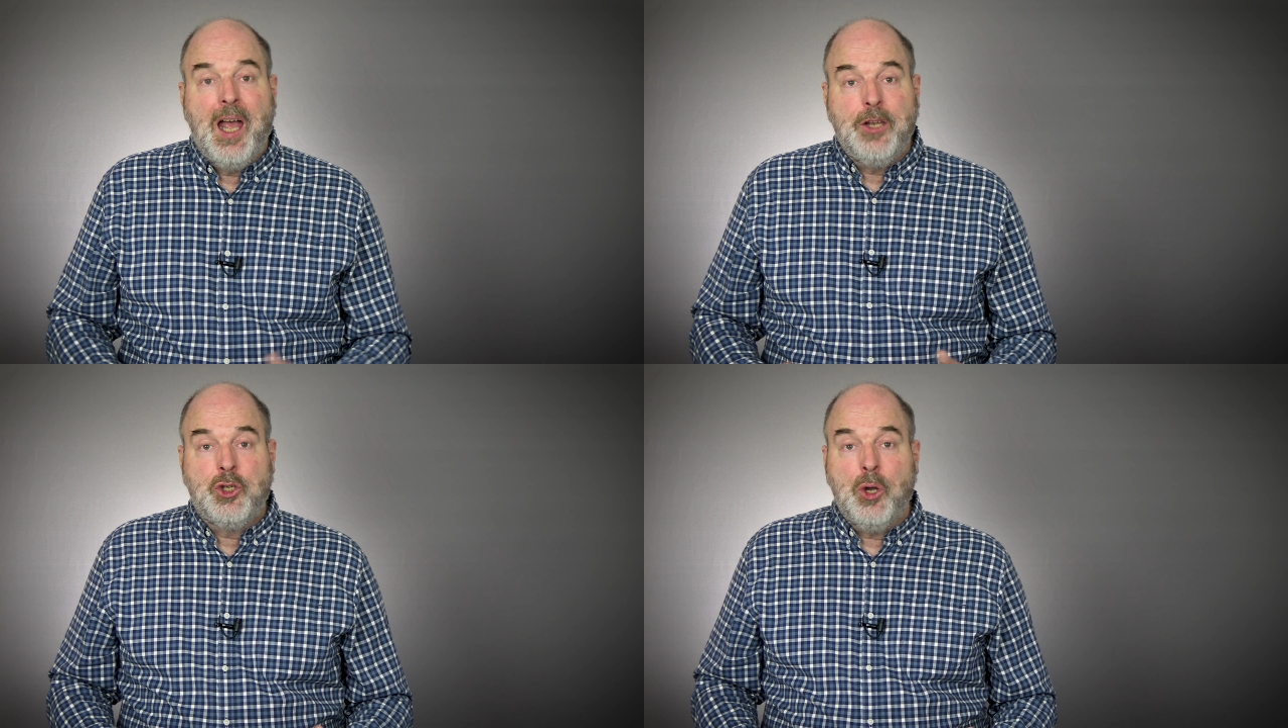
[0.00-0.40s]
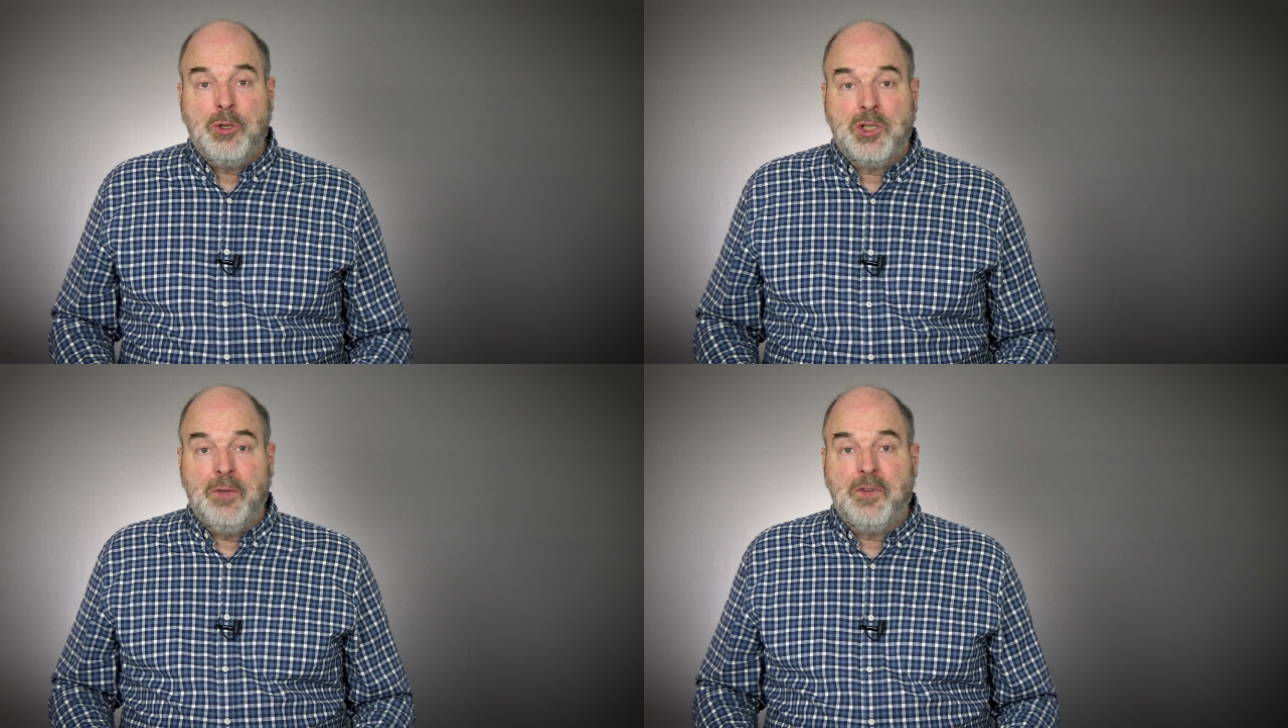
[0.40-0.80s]
And
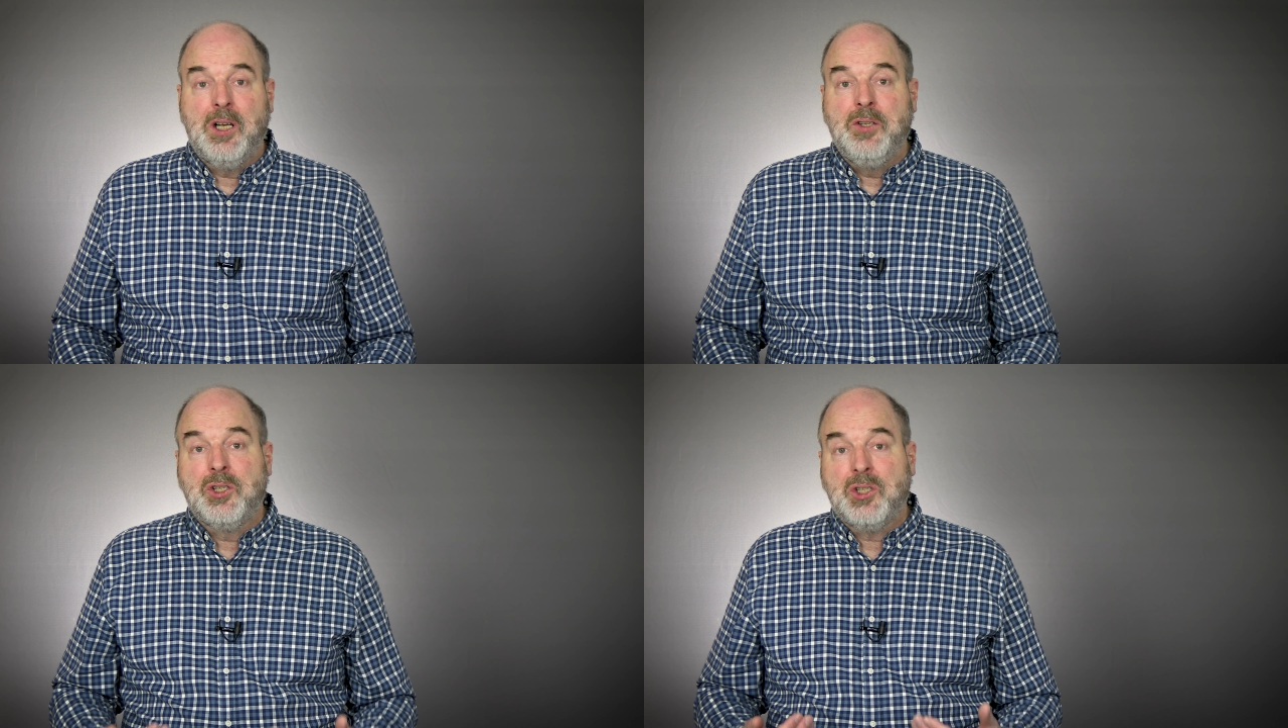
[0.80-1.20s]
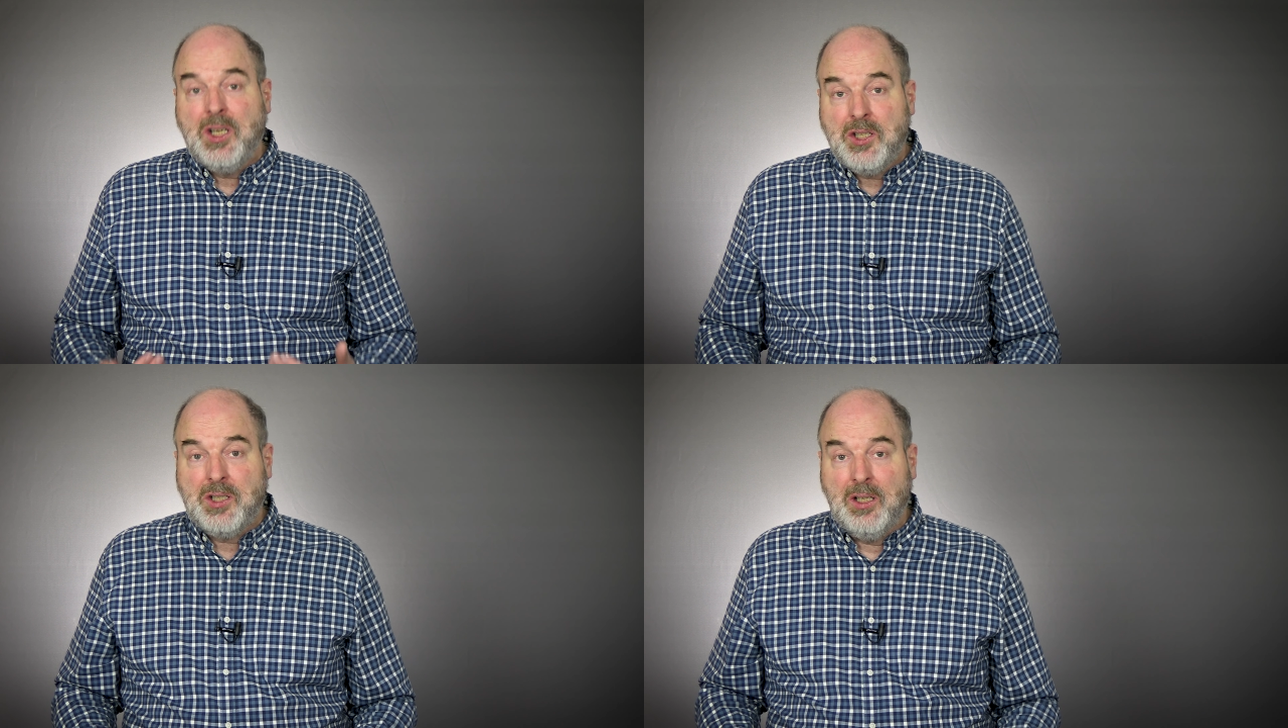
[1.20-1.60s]
Joseph
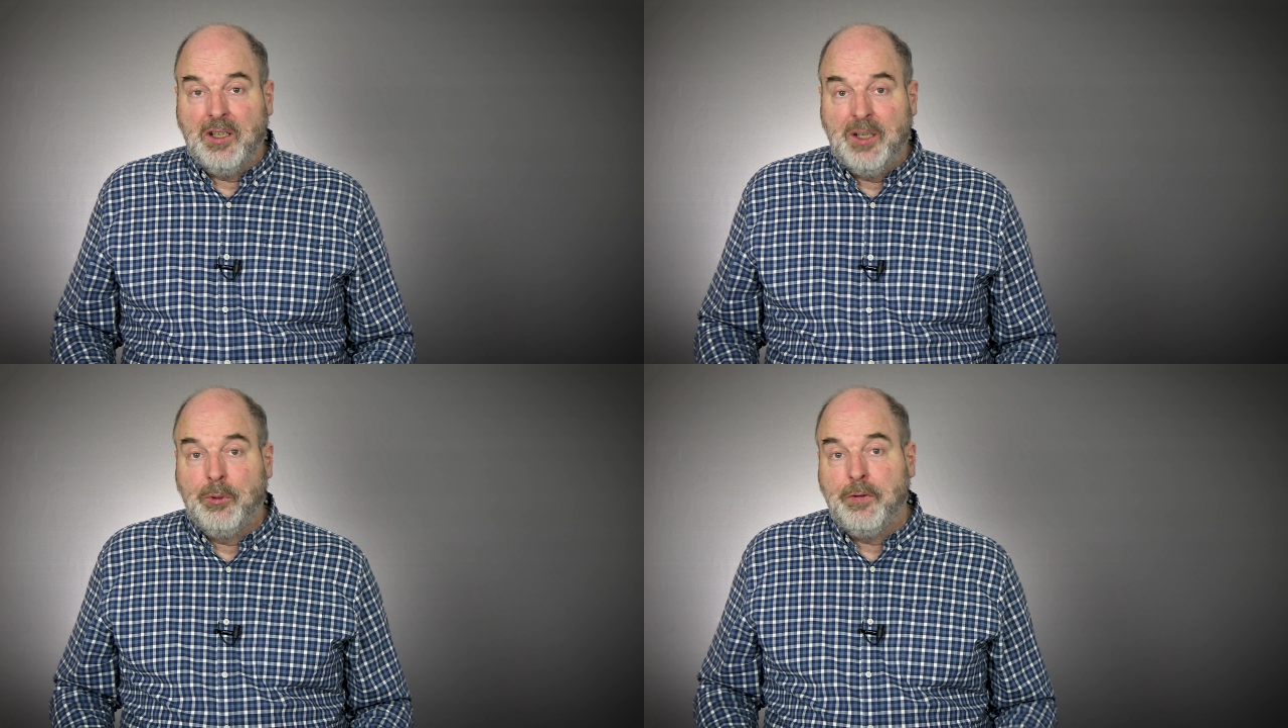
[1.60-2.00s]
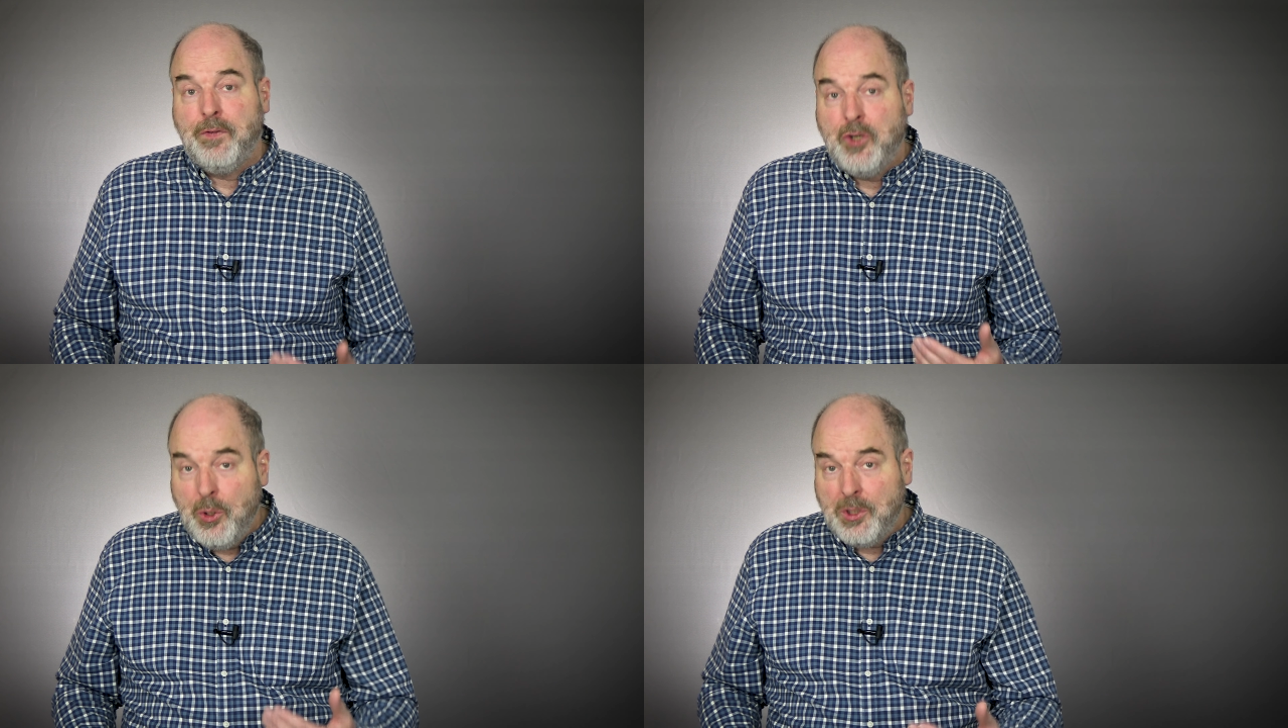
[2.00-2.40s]
consistently
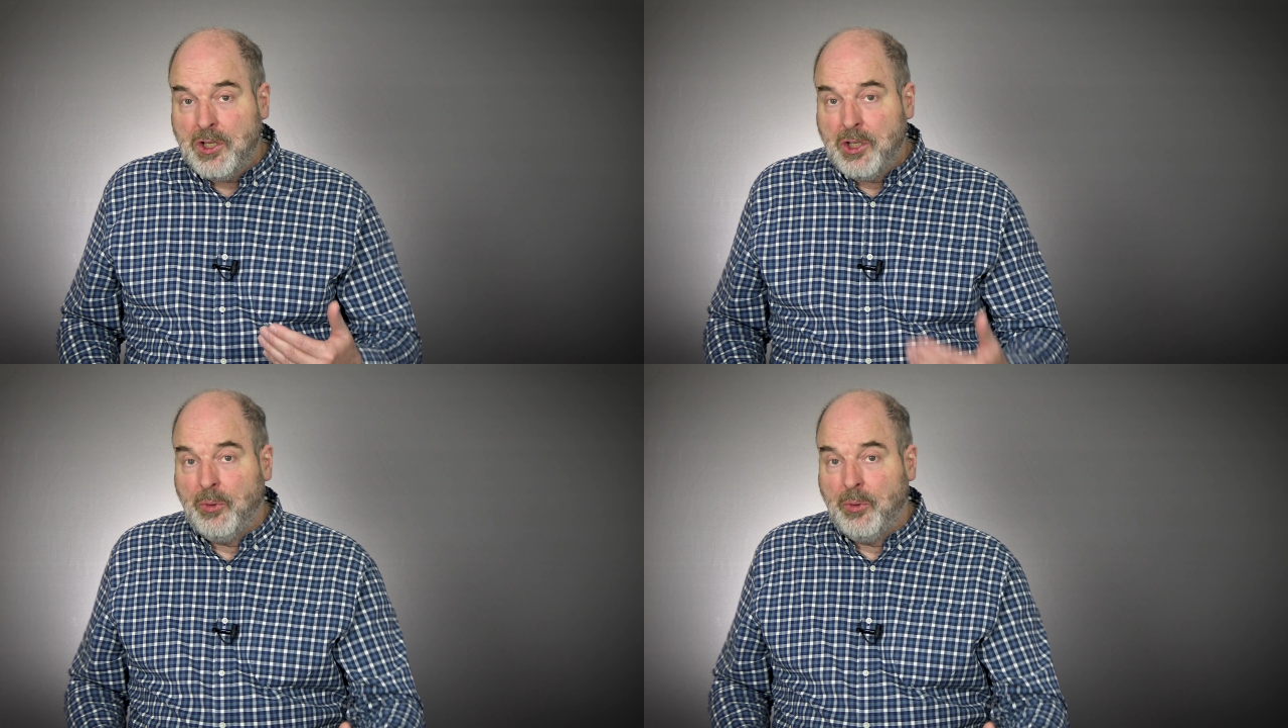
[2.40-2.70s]
refuses